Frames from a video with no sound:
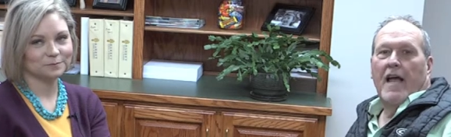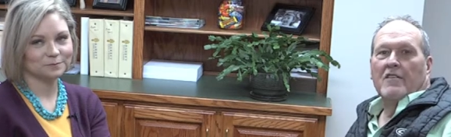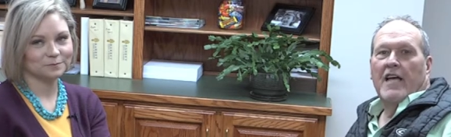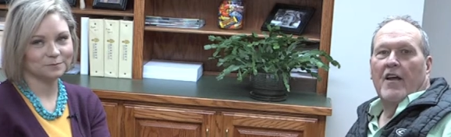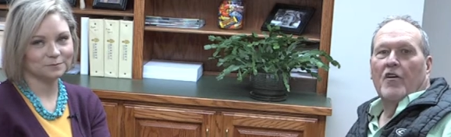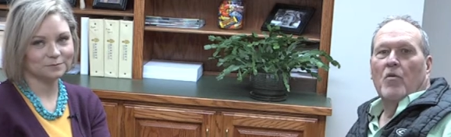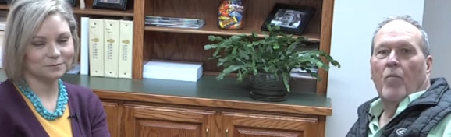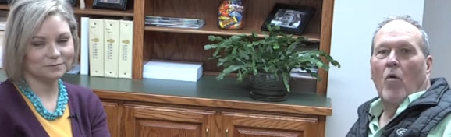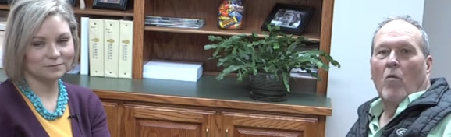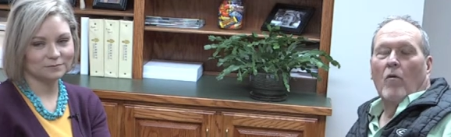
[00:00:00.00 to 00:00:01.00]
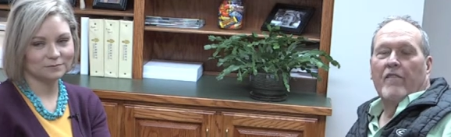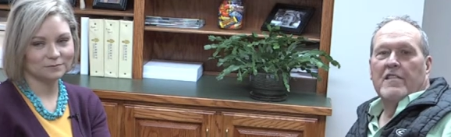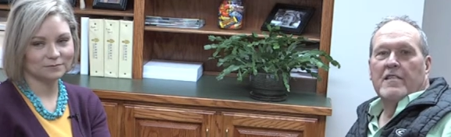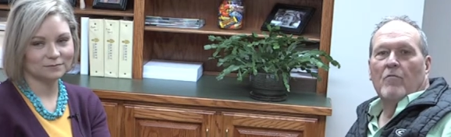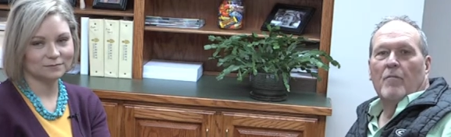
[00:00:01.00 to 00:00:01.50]
Speaker 1: in downtown Newport. We're
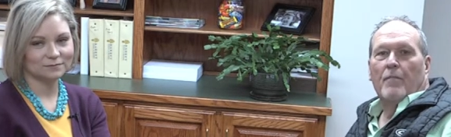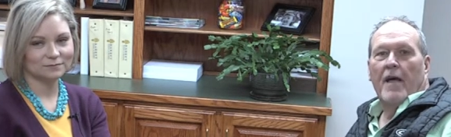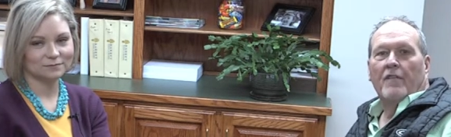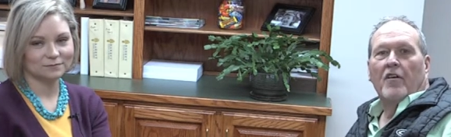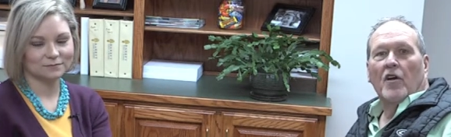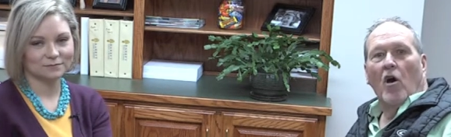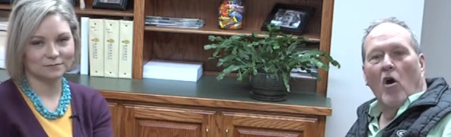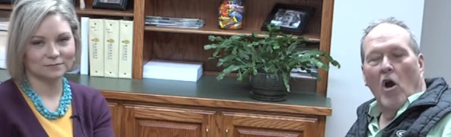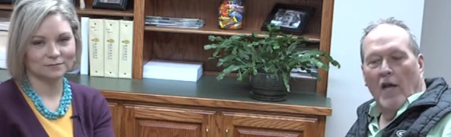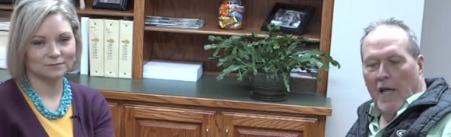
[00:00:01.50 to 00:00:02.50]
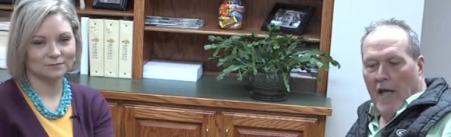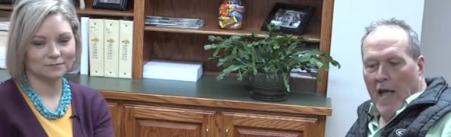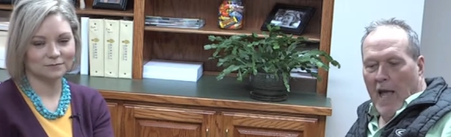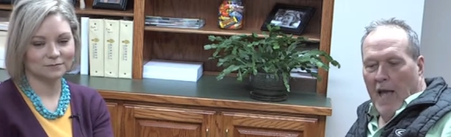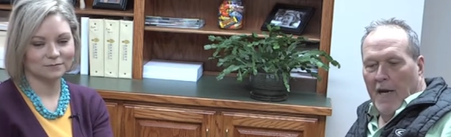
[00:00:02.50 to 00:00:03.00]
visiting with Beth Kennard.
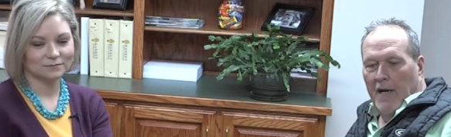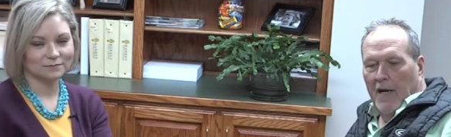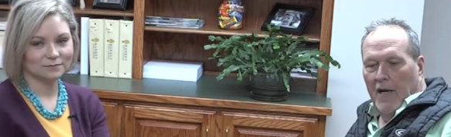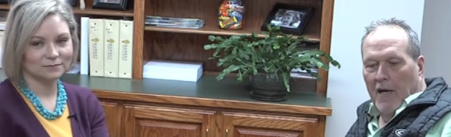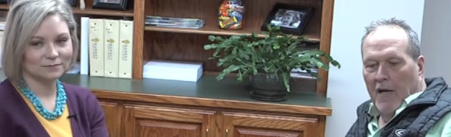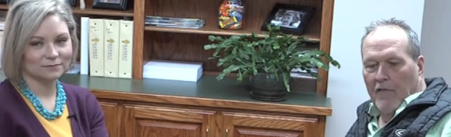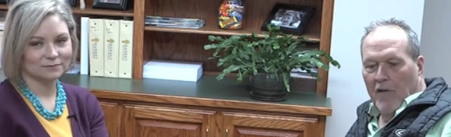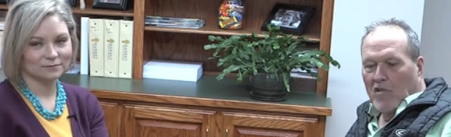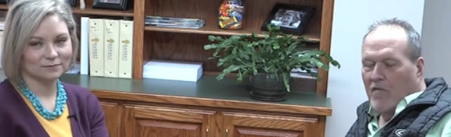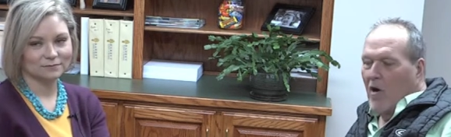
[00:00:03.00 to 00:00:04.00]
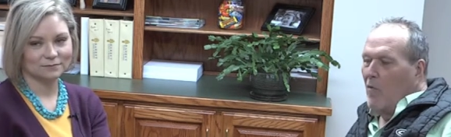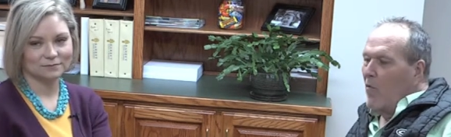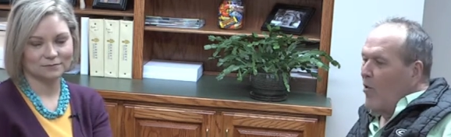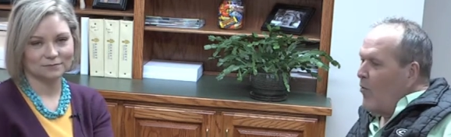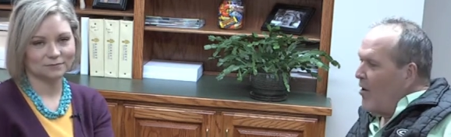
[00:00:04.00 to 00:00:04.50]
And uh, first of all, we
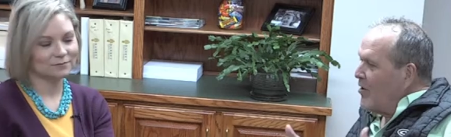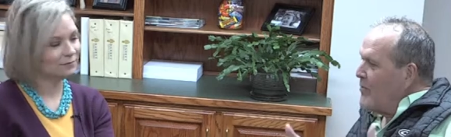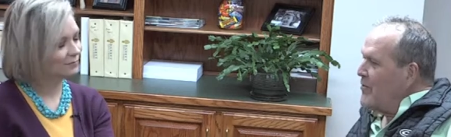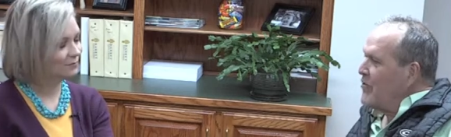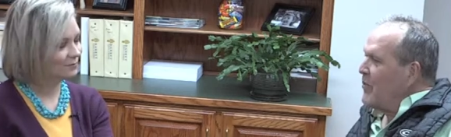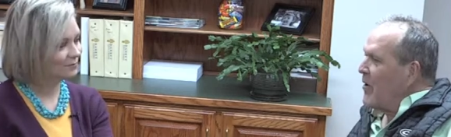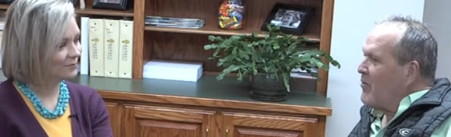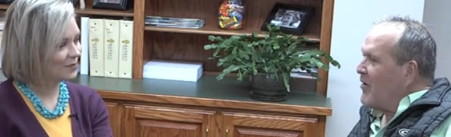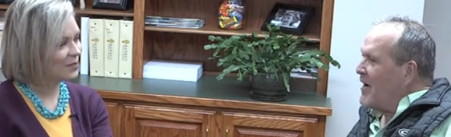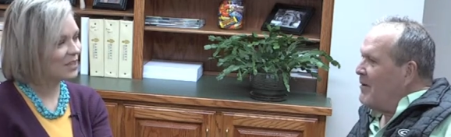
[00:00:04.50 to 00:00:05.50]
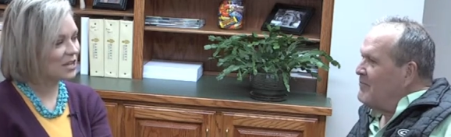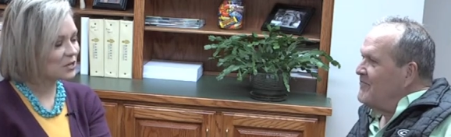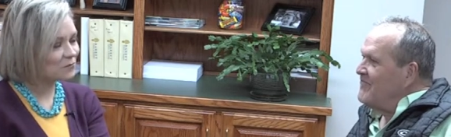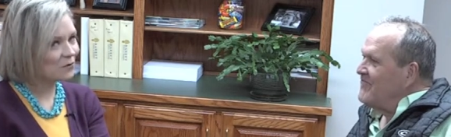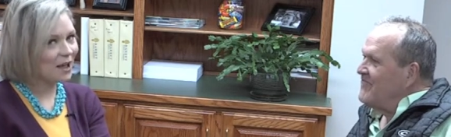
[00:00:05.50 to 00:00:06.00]
want to welcome you to the program.
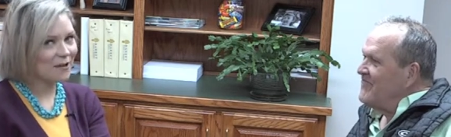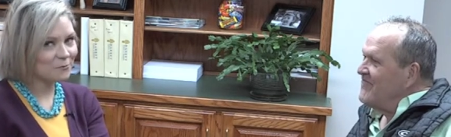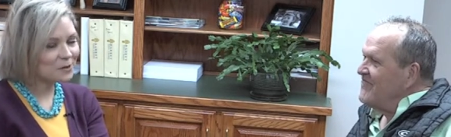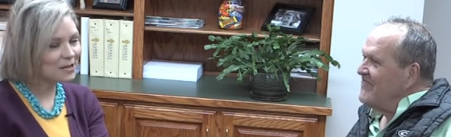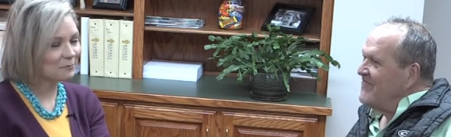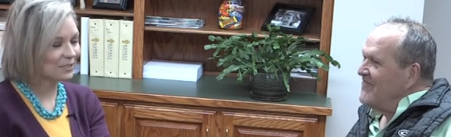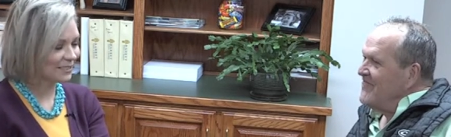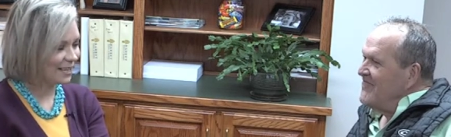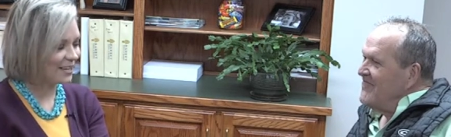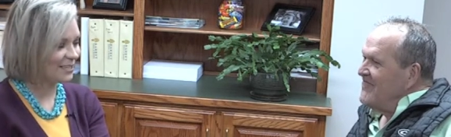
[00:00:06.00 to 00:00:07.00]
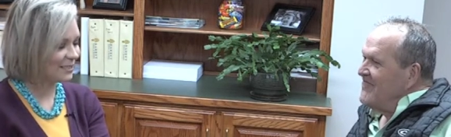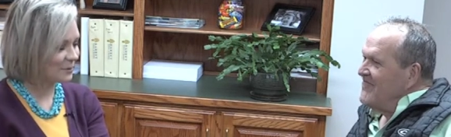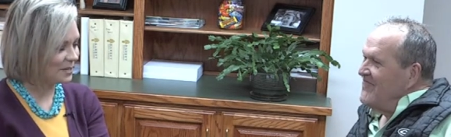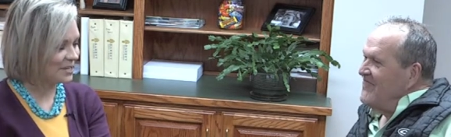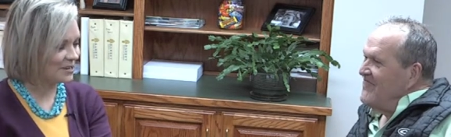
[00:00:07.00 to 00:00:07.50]
Thank
Speaker 2: you for having me. I'm excited to
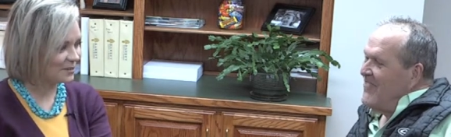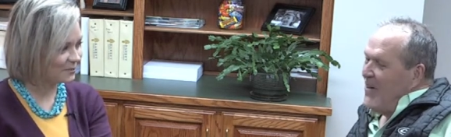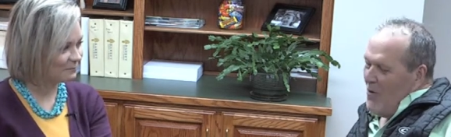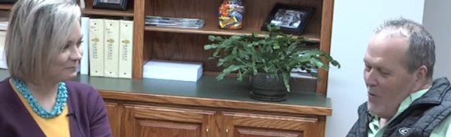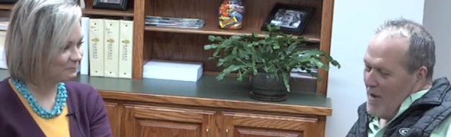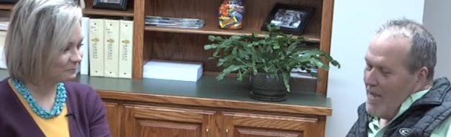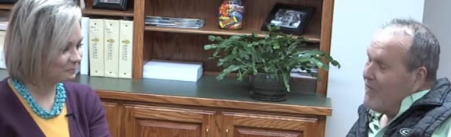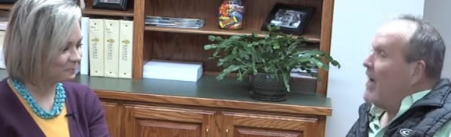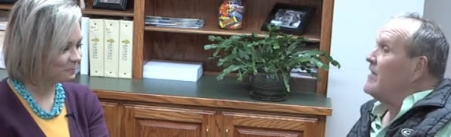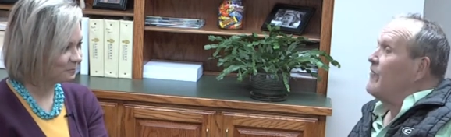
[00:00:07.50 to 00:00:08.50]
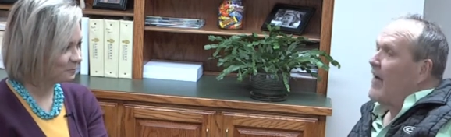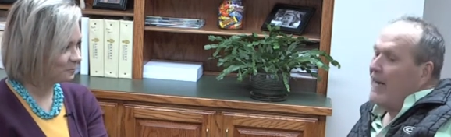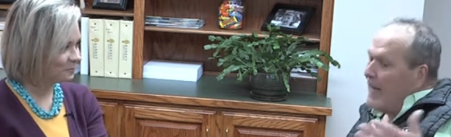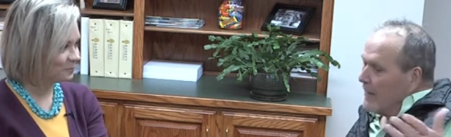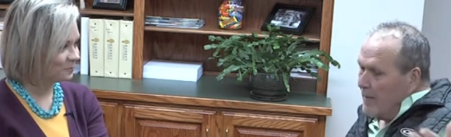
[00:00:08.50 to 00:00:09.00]
be here.
Speaker 1: We have got to find
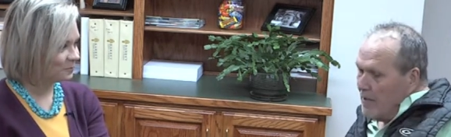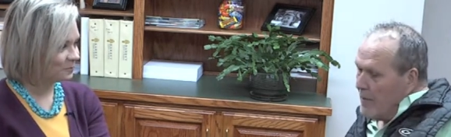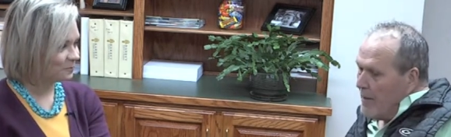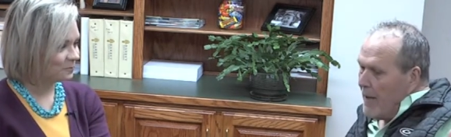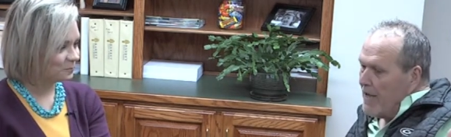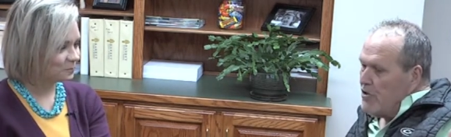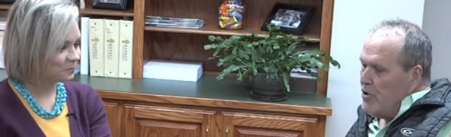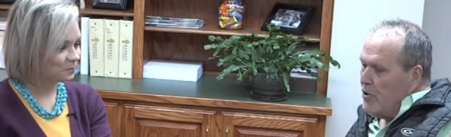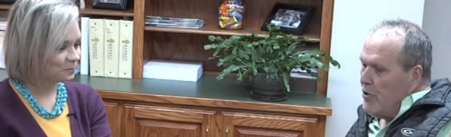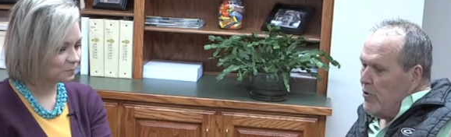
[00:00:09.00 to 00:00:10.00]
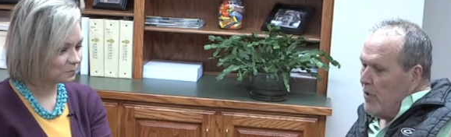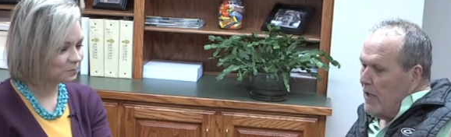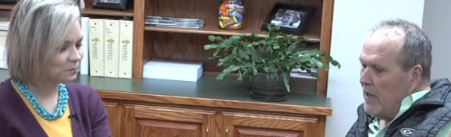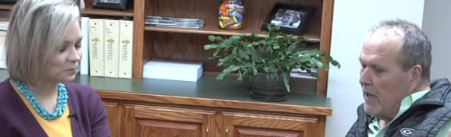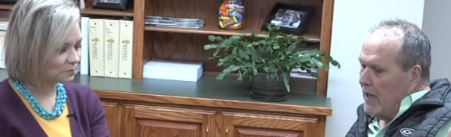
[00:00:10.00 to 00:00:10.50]
out a little bit about you.
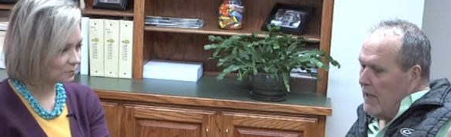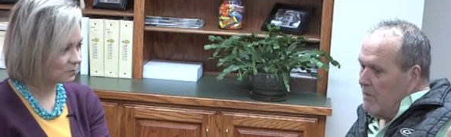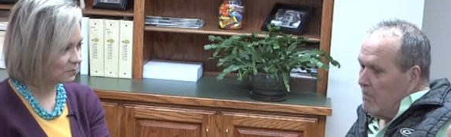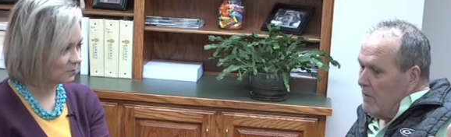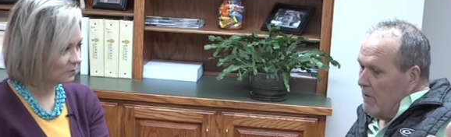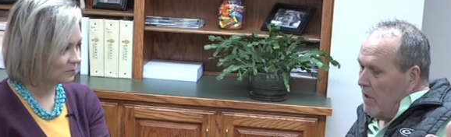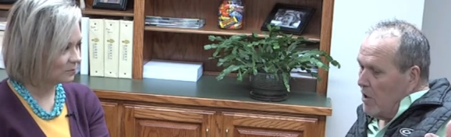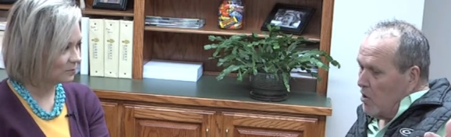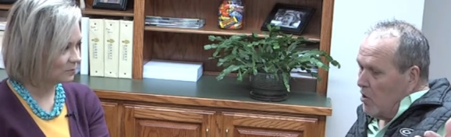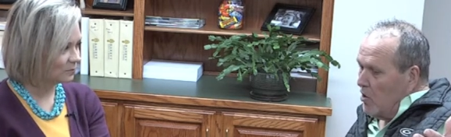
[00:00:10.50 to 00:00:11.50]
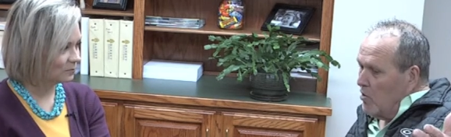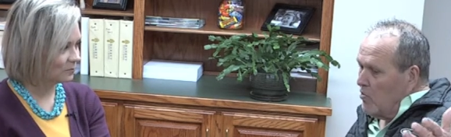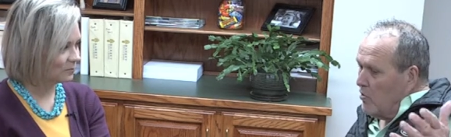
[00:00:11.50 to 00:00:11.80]
Uh, a girl who